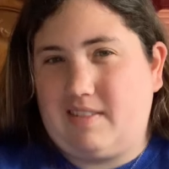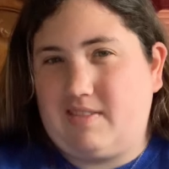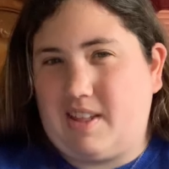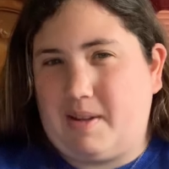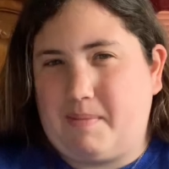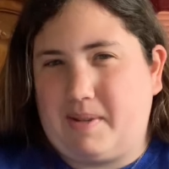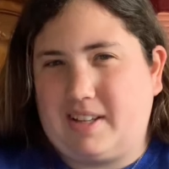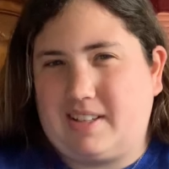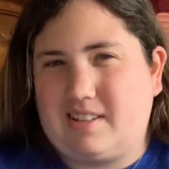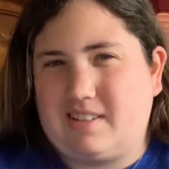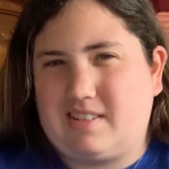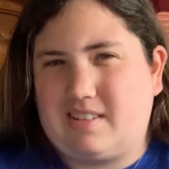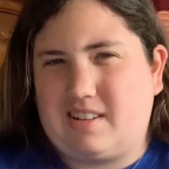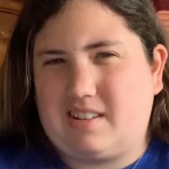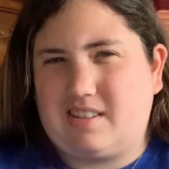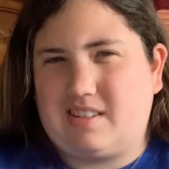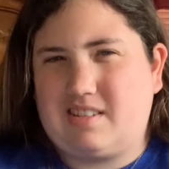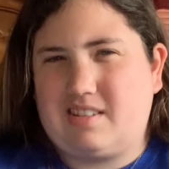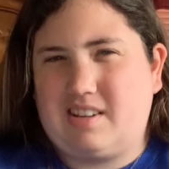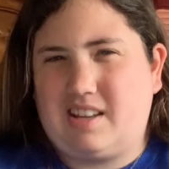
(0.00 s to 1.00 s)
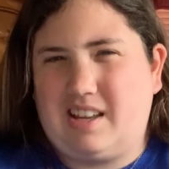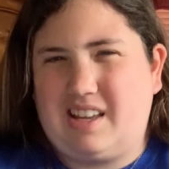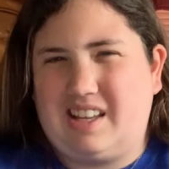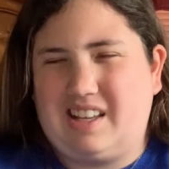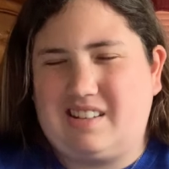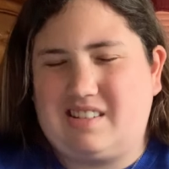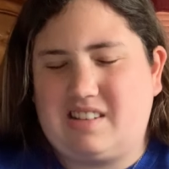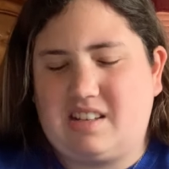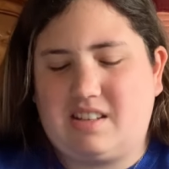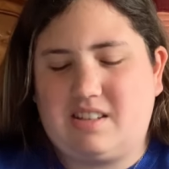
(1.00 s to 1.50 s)
if that makes
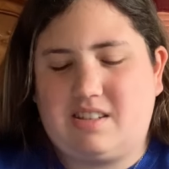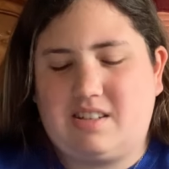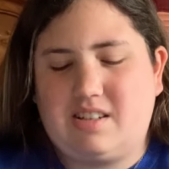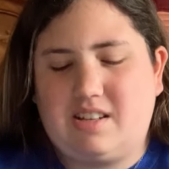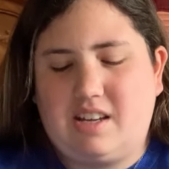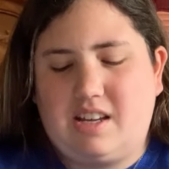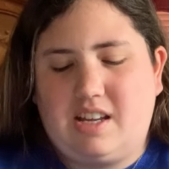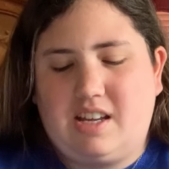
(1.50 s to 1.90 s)
any sense.